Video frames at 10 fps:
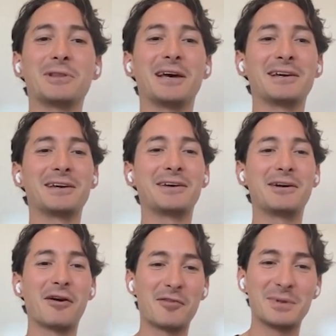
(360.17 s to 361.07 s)
like
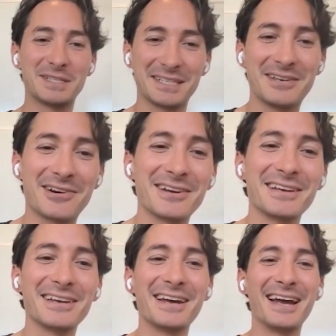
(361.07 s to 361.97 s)
government
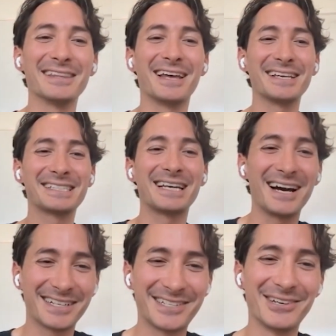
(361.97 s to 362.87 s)
security and like
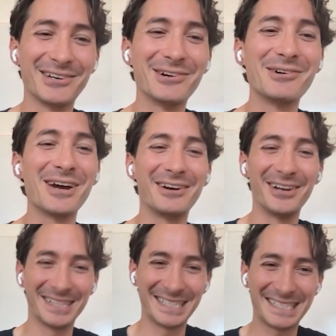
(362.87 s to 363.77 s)
SOC 2 and all
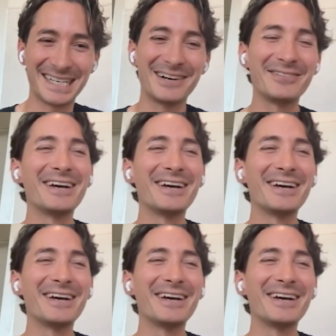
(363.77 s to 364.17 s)
this stuff.